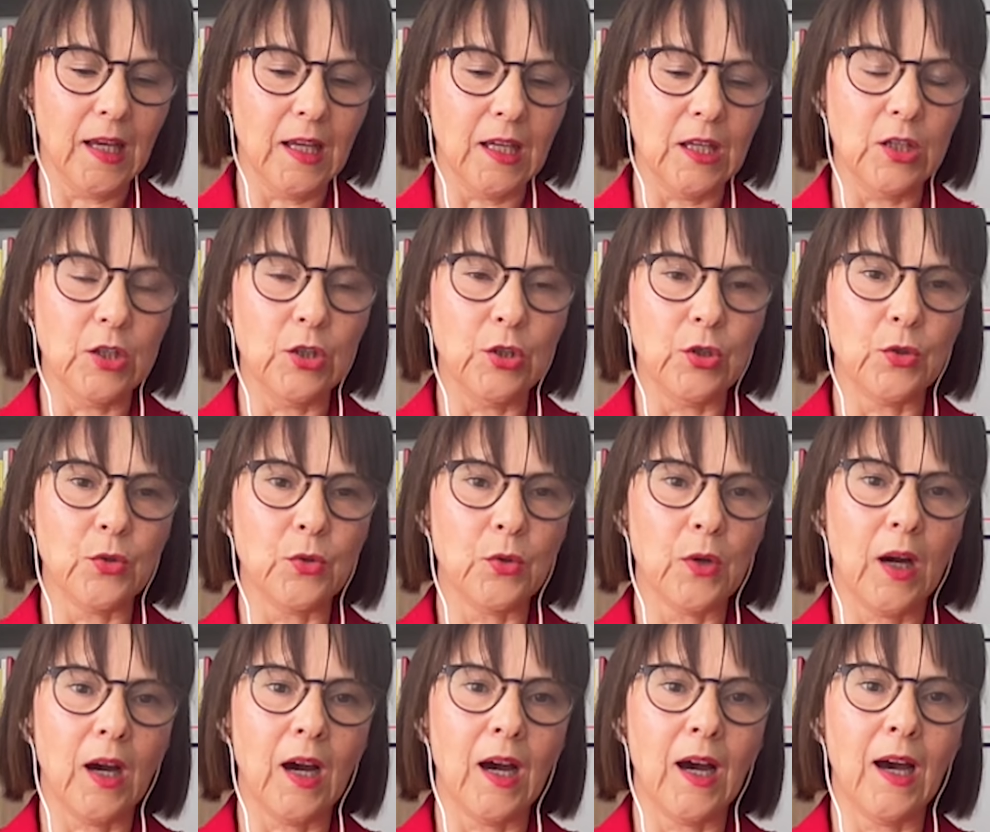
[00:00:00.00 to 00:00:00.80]

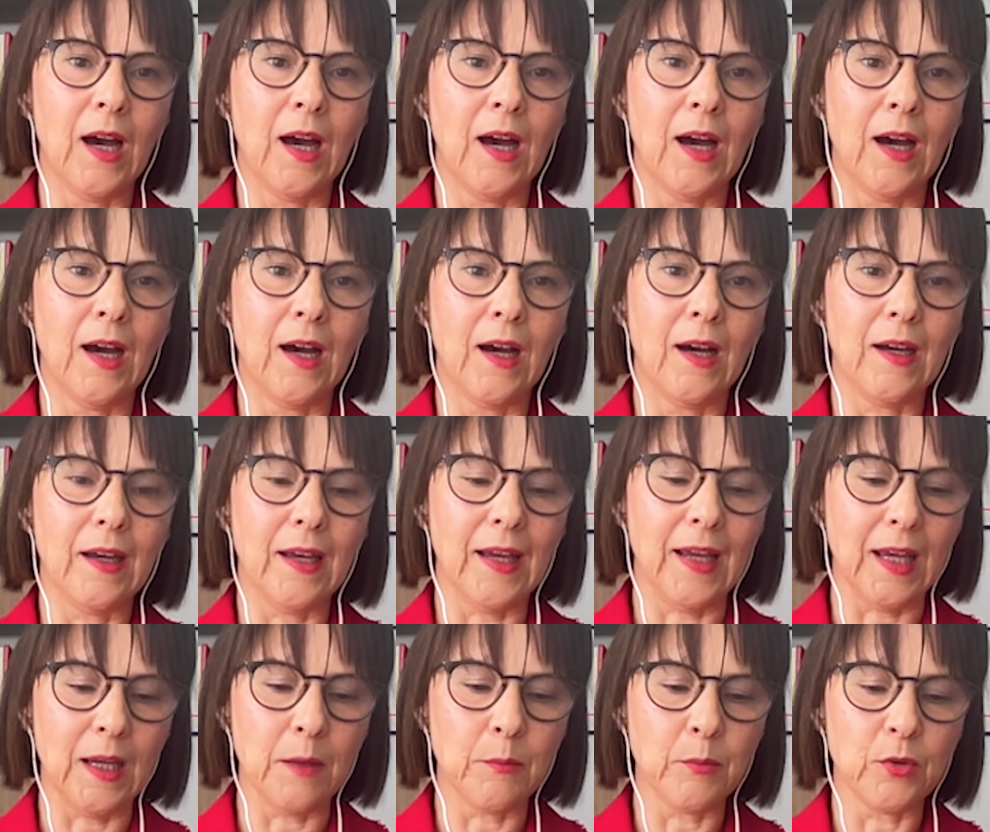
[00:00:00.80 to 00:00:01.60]
You are
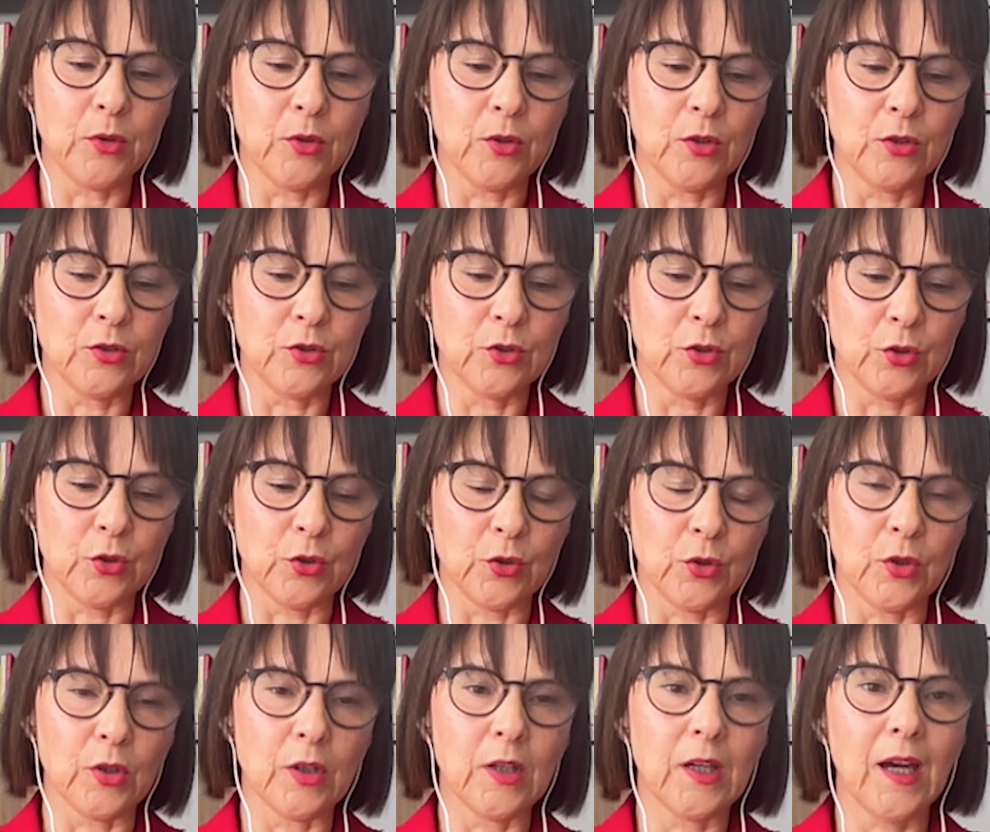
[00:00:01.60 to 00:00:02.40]
able
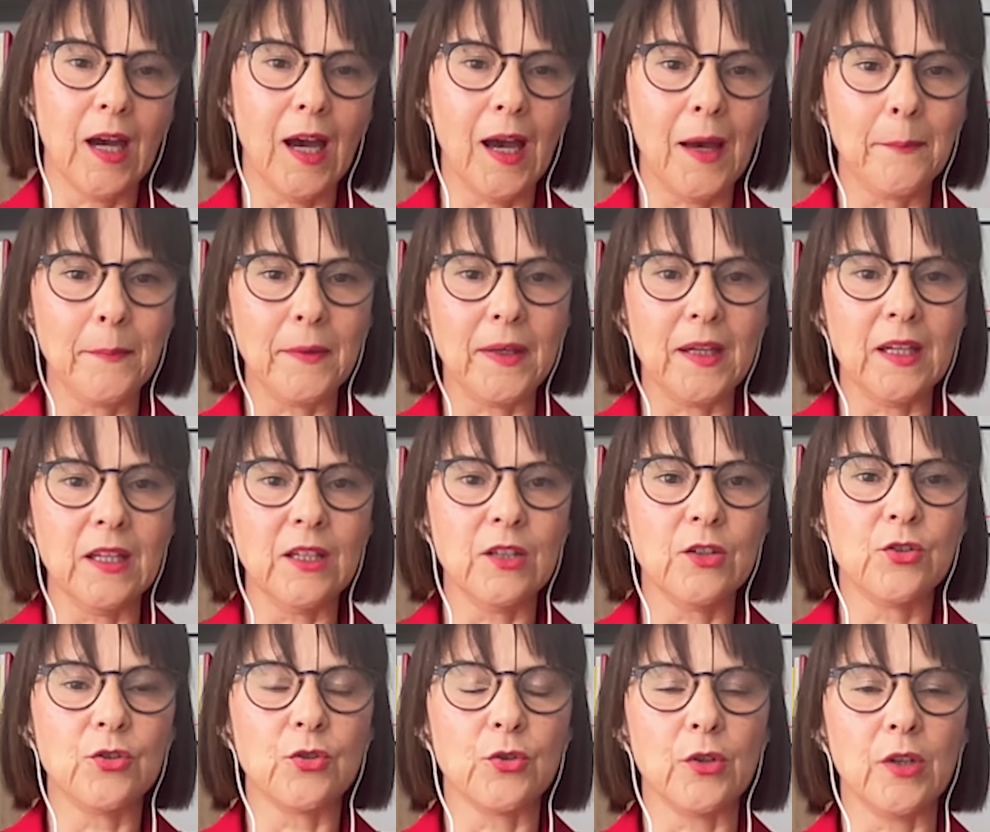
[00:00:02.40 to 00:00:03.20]
to come
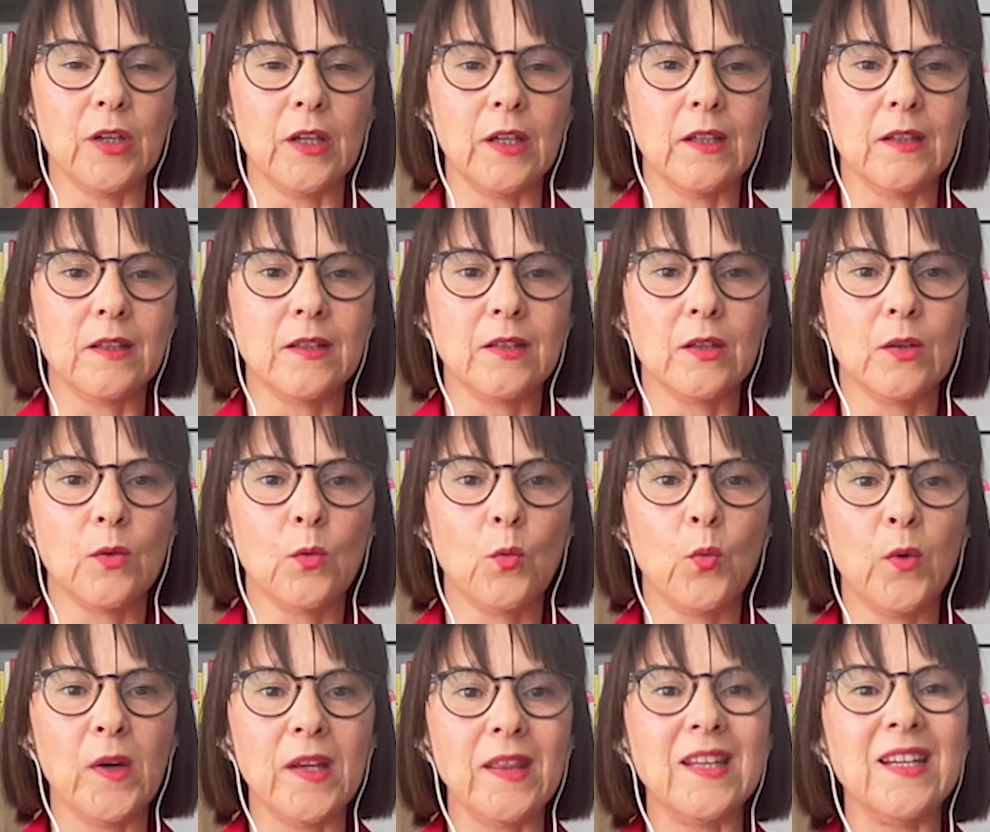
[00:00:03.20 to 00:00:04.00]
into it
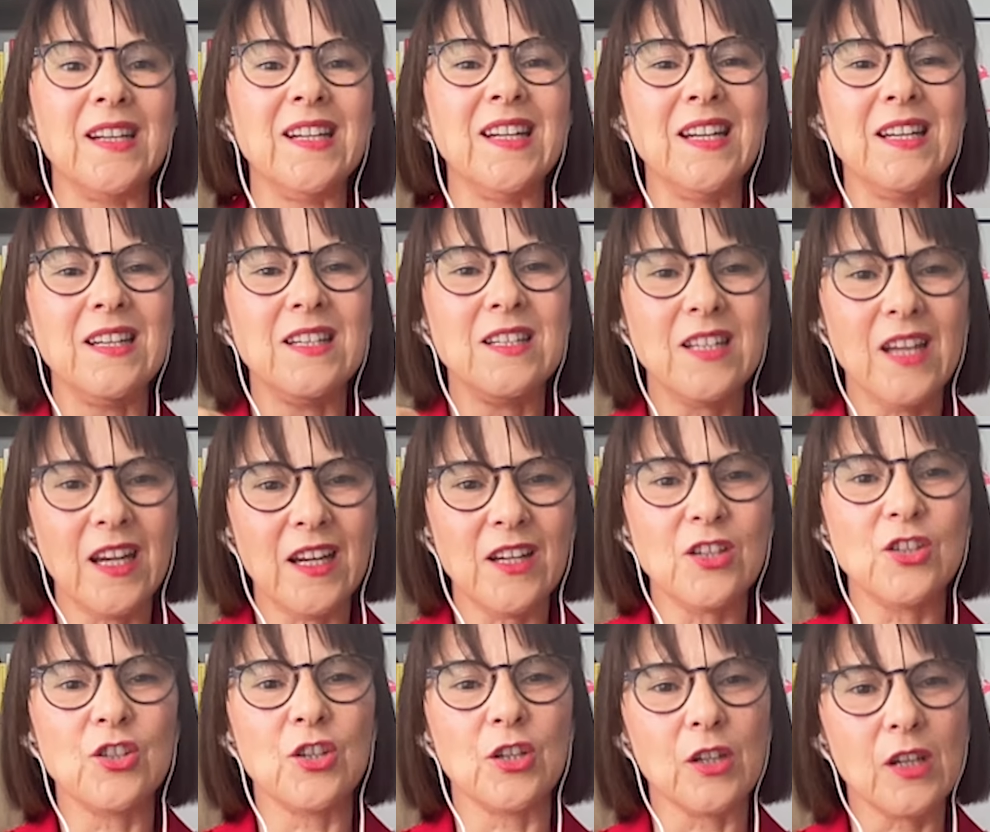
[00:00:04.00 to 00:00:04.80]
with an
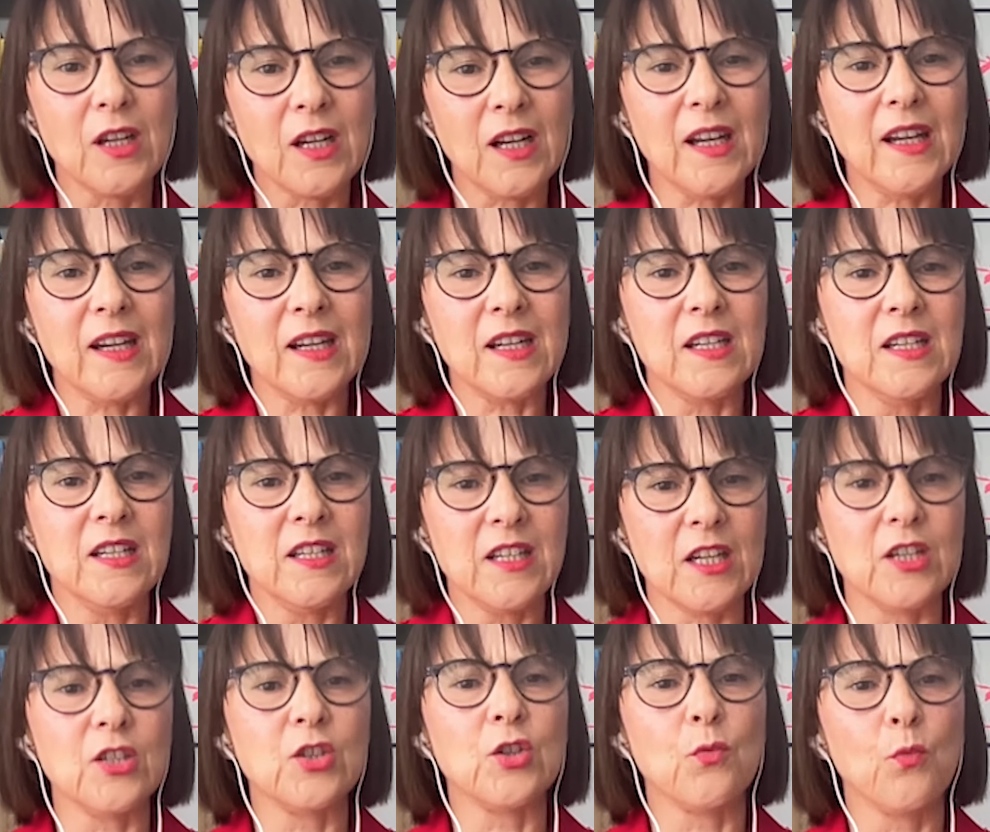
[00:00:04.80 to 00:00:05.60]
intention, clear
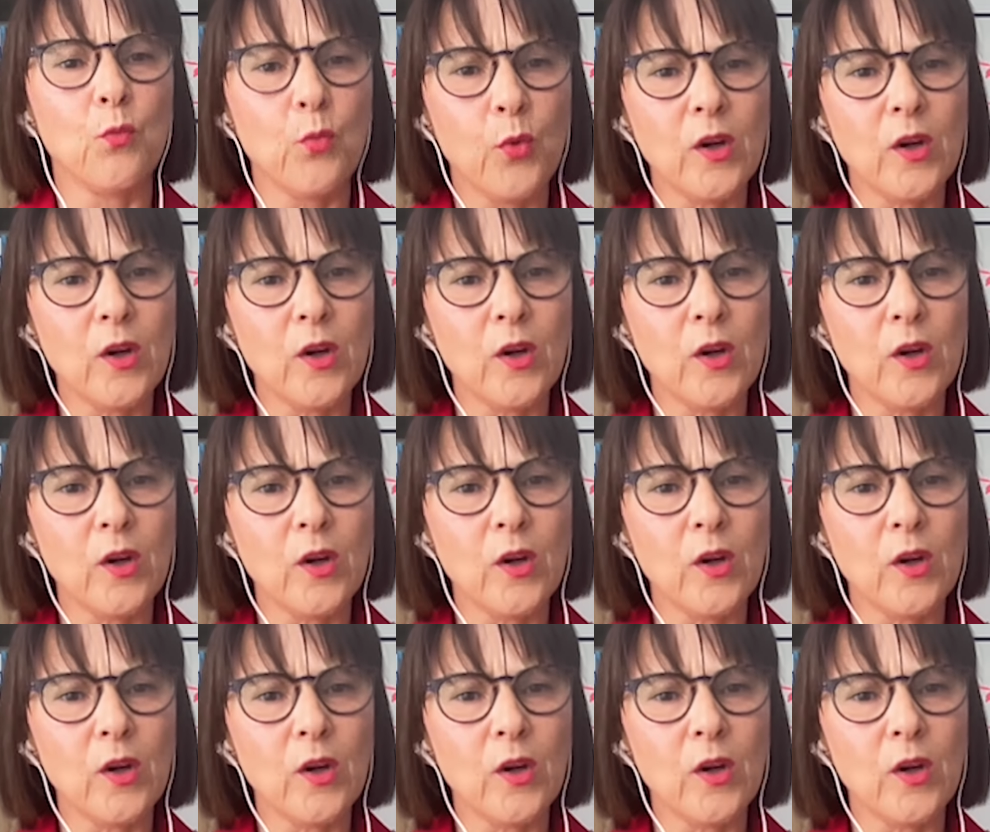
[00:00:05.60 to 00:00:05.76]
intention.